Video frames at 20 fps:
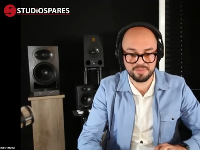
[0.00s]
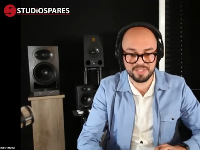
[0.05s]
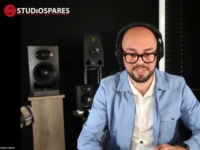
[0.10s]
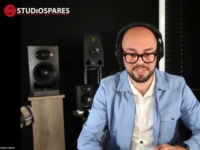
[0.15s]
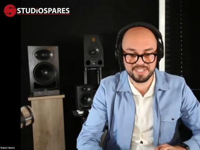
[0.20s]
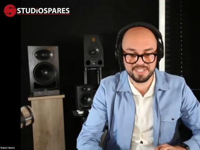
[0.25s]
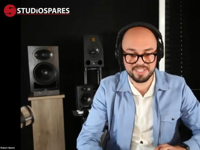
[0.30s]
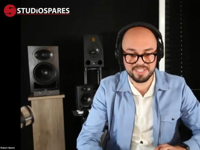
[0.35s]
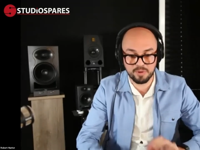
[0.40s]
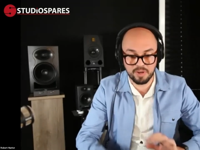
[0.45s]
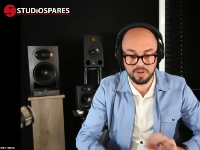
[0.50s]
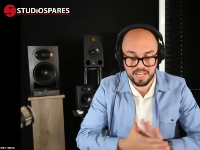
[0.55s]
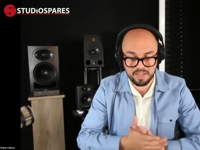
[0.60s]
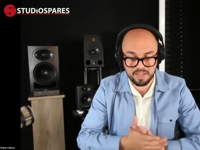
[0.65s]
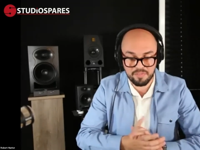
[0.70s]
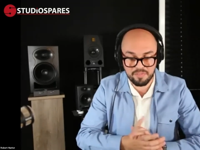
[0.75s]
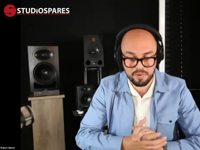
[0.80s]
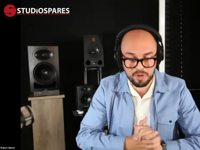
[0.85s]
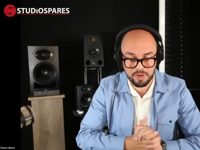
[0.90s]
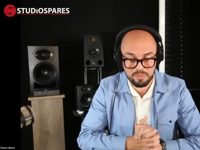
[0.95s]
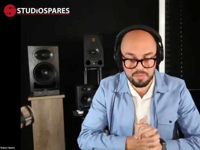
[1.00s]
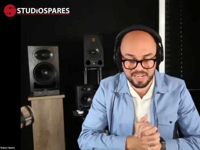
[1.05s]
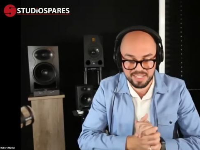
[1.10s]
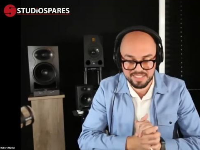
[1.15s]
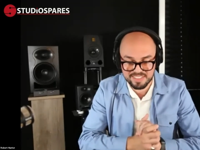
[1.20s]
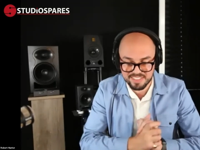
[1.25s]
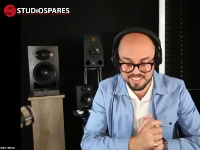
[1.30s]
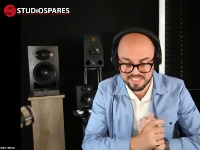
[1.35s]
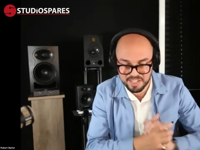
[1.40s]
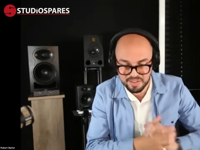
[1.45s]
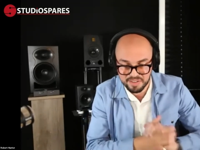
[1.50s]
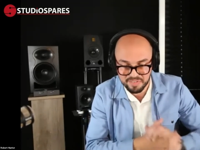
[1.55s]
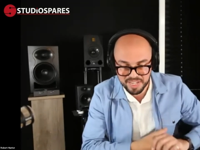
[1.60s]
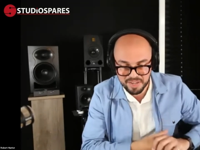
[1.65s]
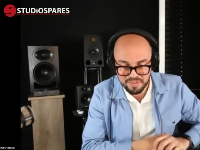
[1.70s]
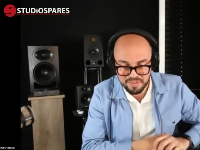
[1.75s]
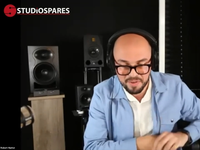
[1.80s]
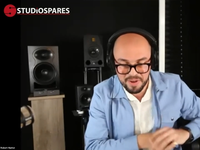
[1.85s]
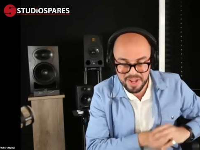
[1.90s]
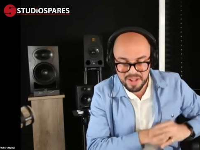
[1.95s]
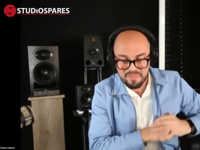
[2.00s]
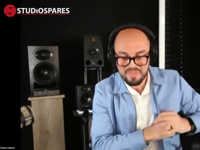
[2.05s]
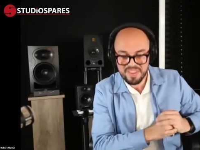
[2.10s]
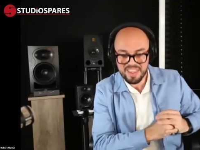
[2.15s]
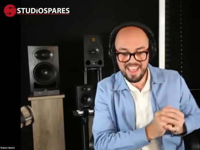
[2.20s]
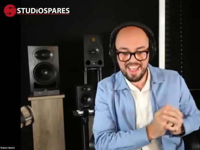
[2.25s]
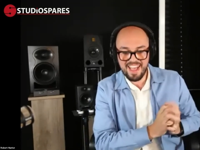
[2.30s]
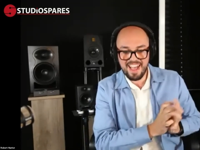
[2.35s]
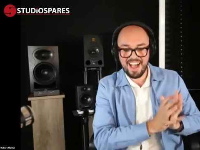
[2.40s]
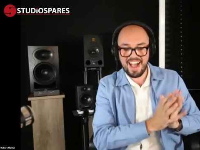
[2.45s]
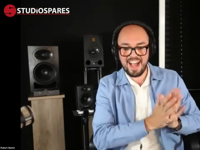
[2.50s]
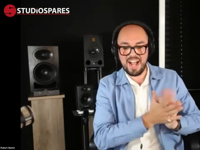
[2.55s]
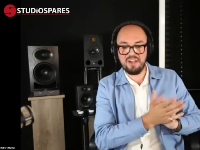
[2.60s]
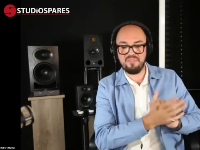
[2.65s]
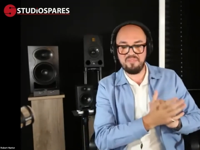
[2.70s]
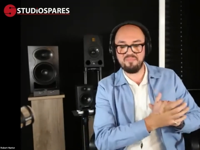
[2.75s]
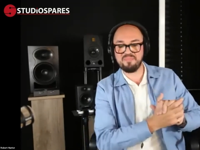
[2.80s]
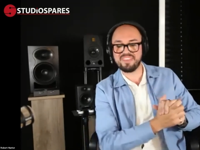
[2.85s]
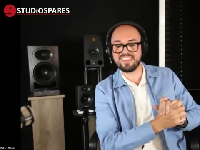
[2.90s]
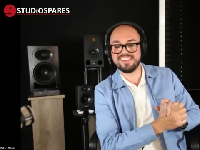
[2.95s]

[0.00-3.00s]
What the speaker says: one. This is quite a lengthy one, but let's just see if I can get through it. I'm